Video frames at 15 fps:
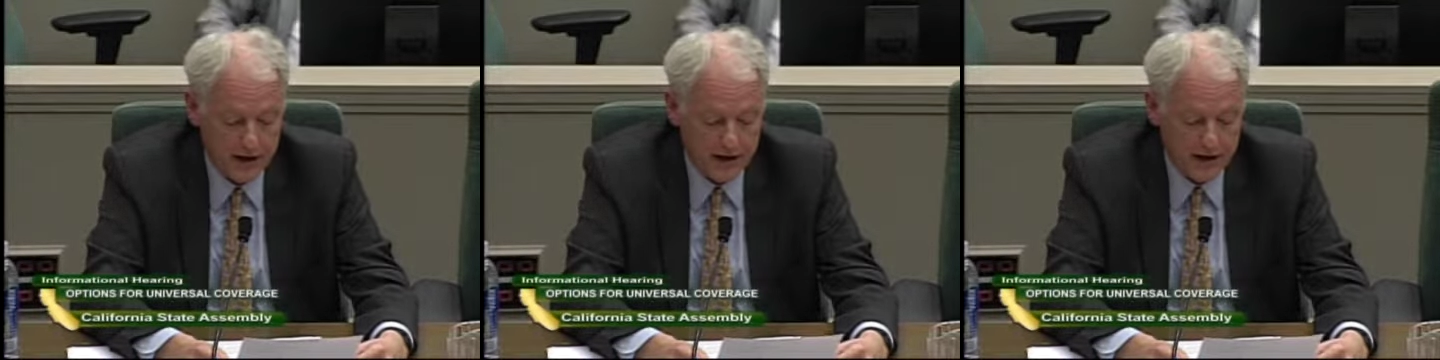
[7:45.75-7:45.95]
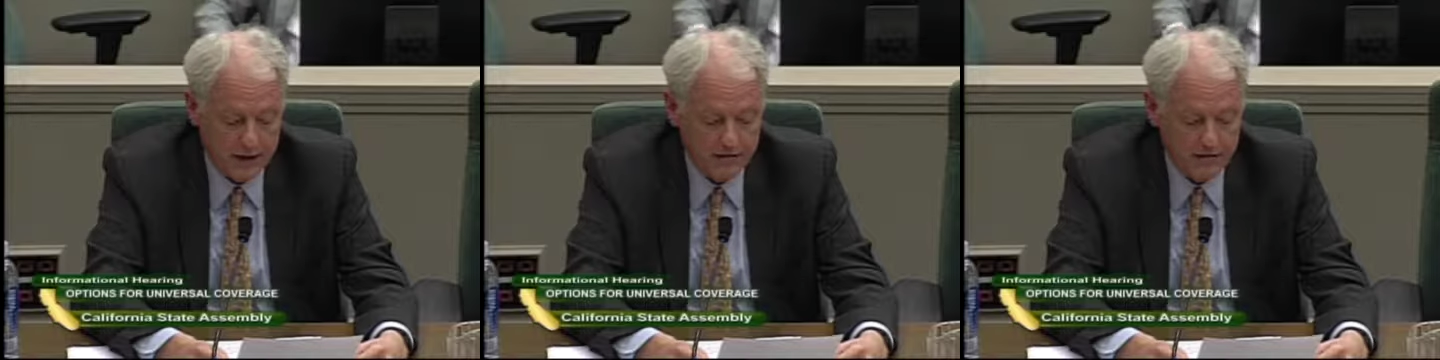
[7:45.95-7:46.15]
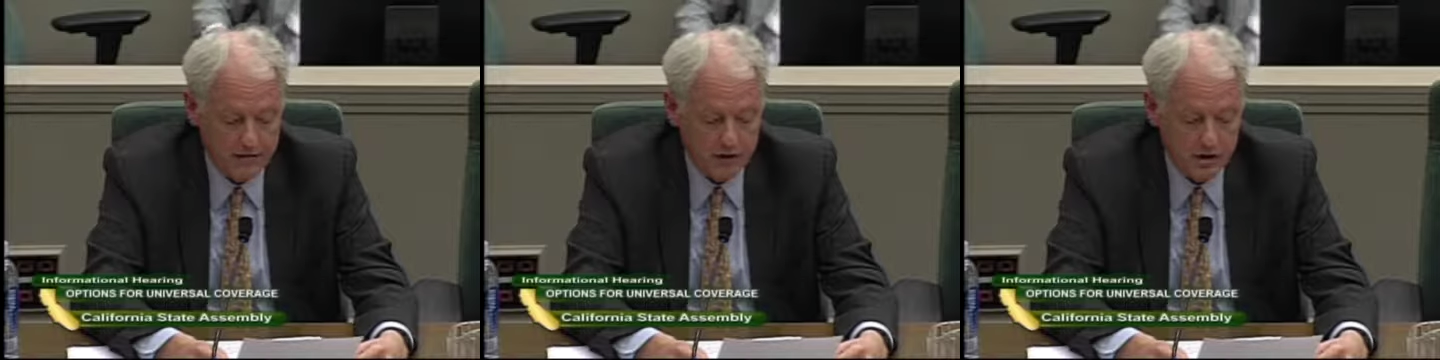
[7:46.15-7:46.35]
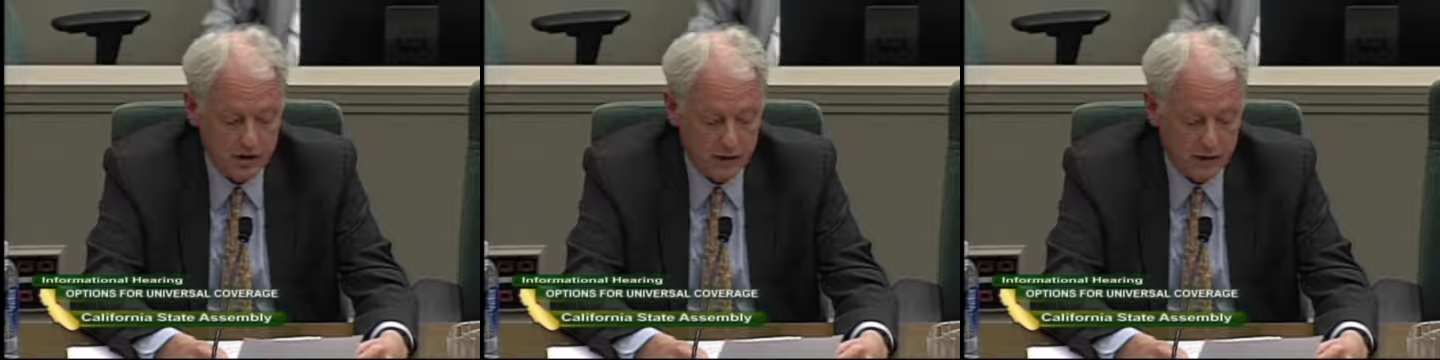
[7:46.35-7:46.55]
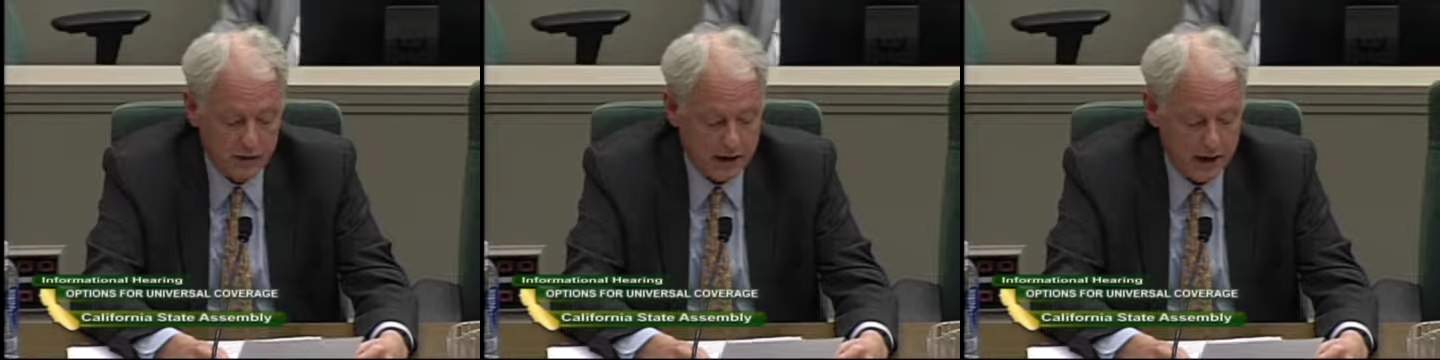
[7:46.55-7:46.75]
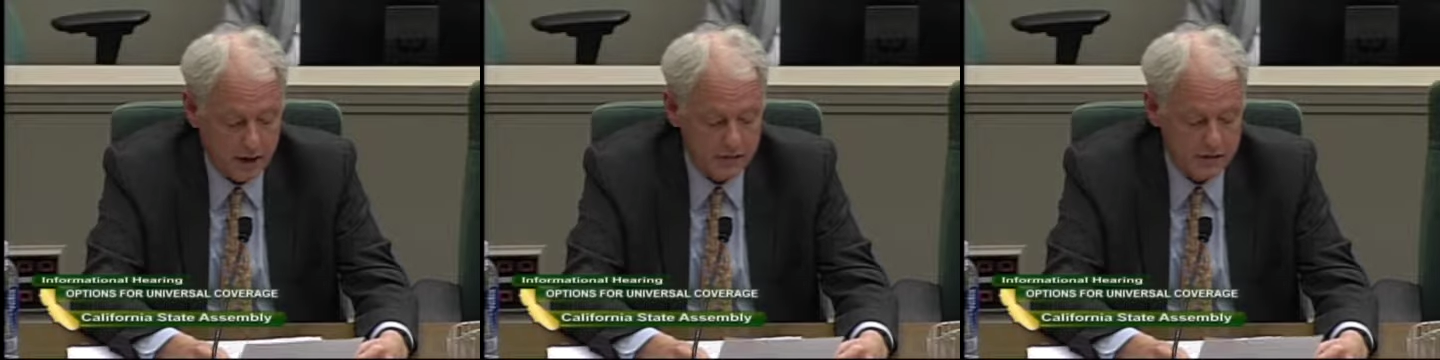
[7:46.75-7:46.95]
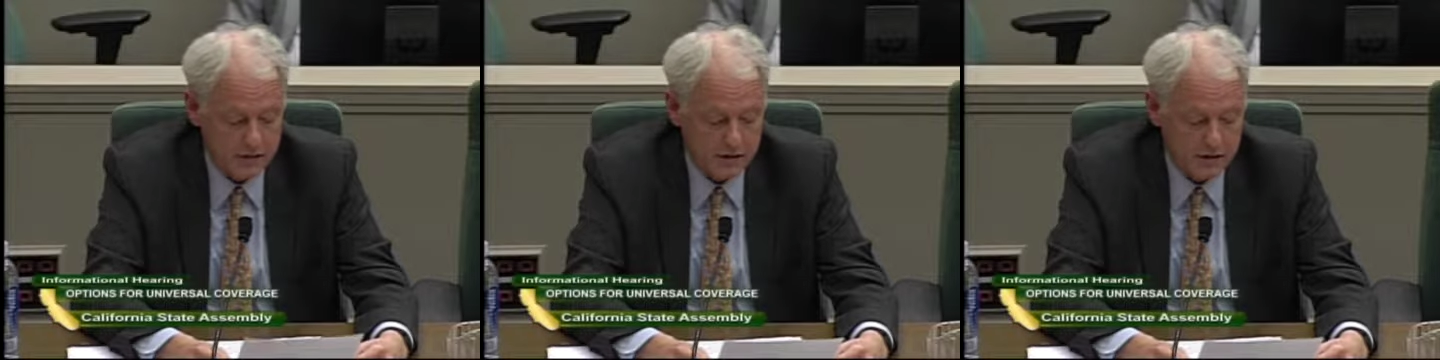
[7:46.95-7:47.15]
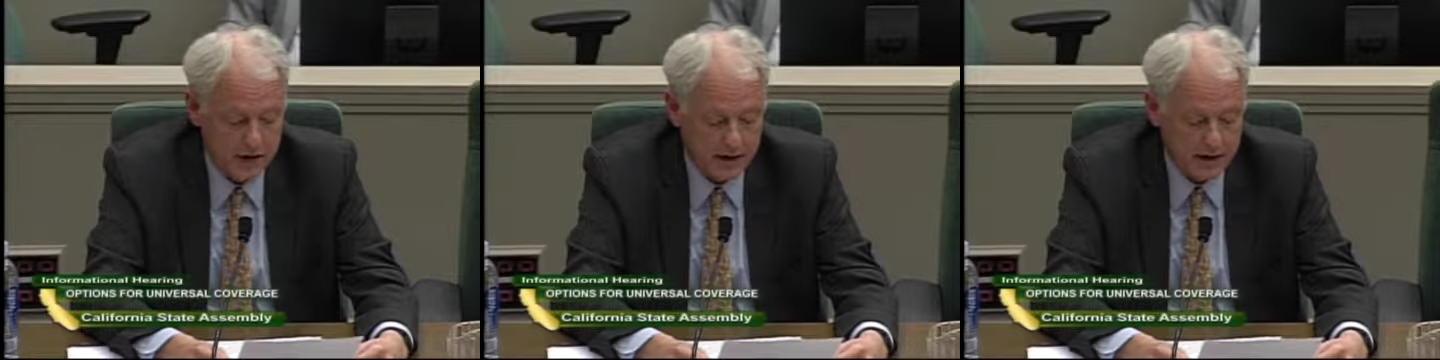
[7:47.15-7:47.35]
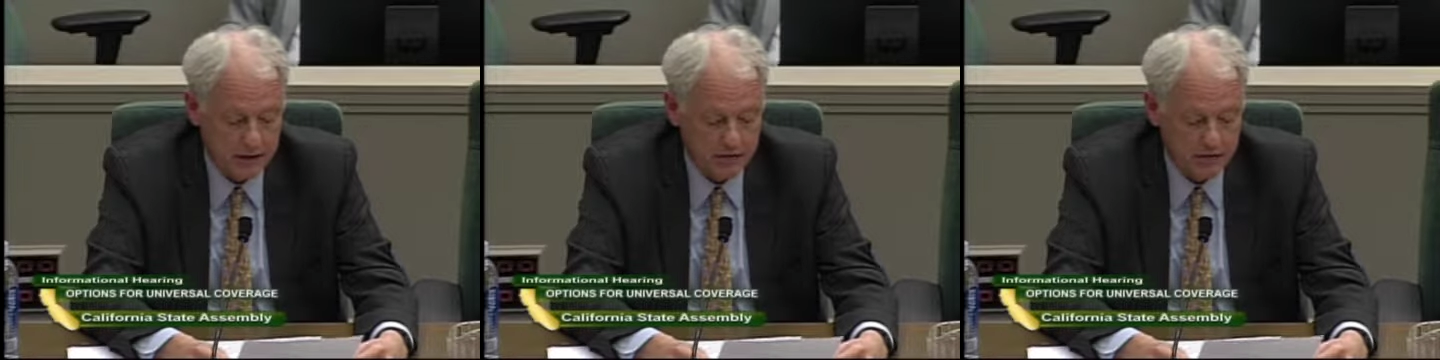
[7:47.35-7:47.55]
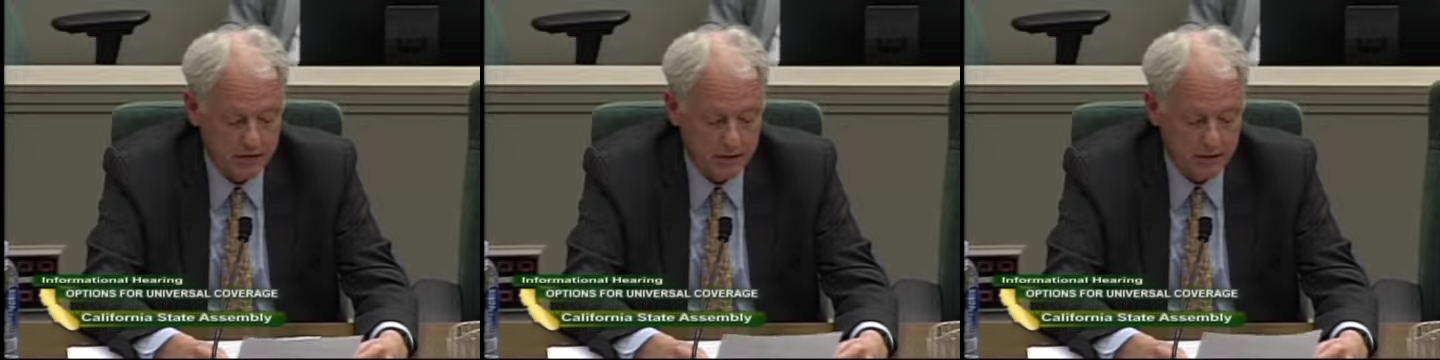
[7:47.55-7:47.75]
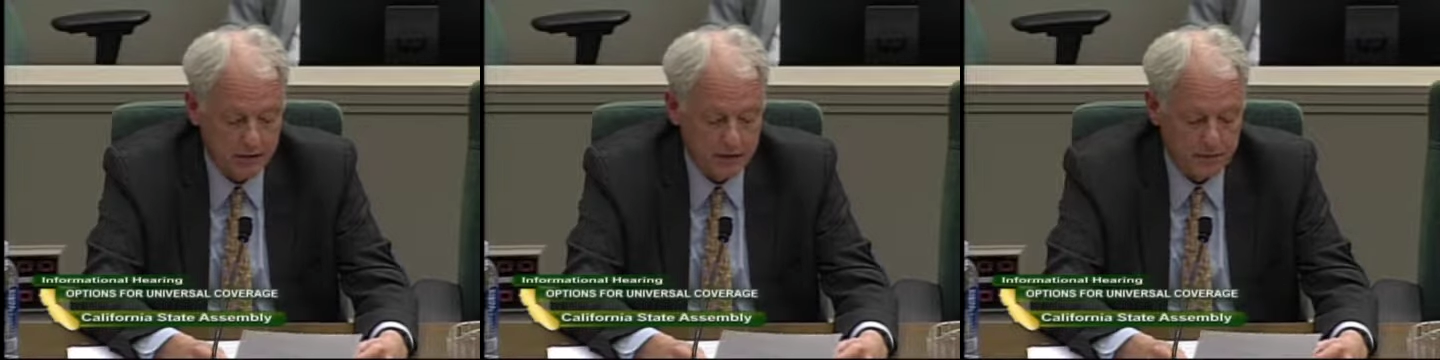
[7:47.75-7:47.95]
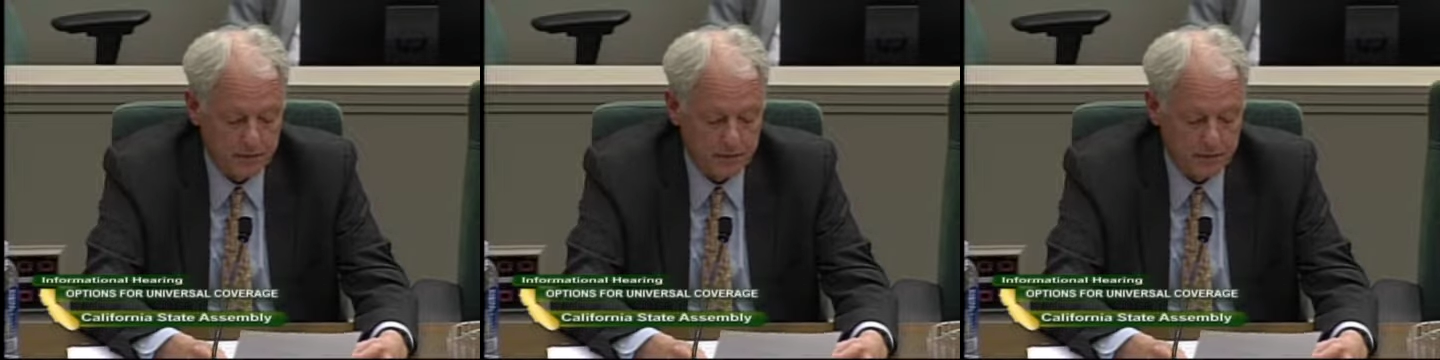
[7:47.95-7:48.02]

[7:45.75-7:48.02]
and in so doing help to protect consumers